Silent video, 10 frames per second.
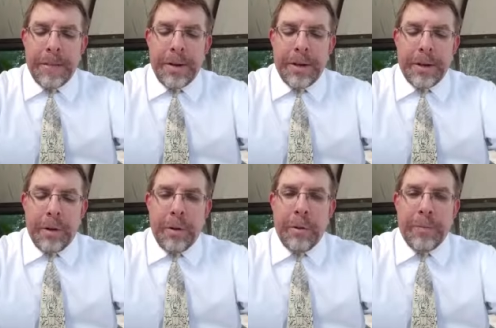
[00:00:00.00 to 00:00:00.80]

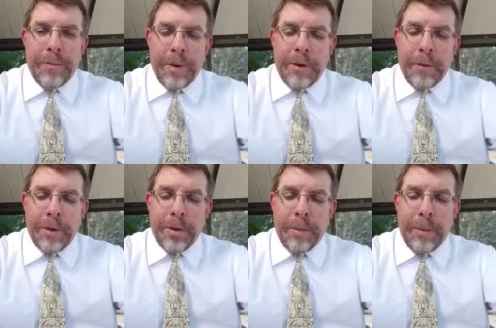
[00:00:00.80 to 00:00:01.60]
so we
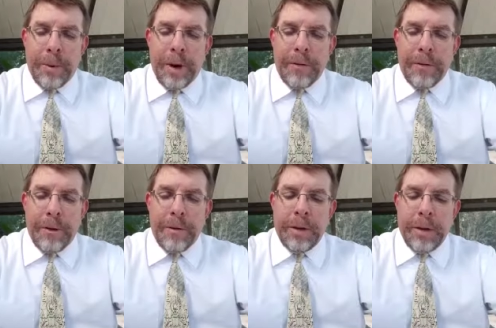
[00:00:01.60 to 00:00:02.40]
should be praying for
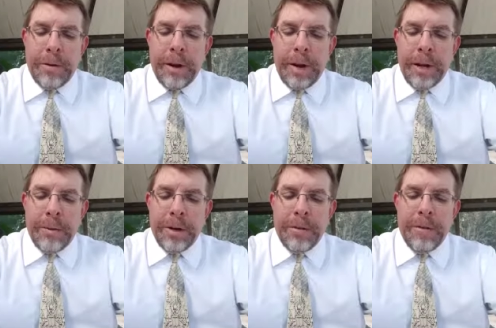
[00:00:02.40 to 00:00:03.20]
those that are out on the
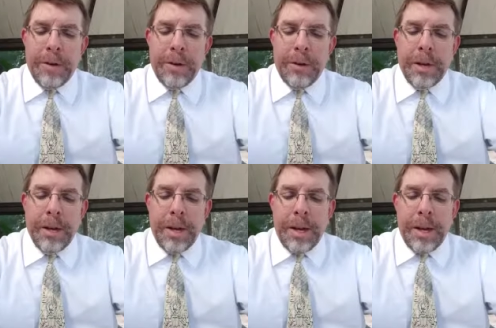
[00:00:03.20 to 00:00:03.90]
mission field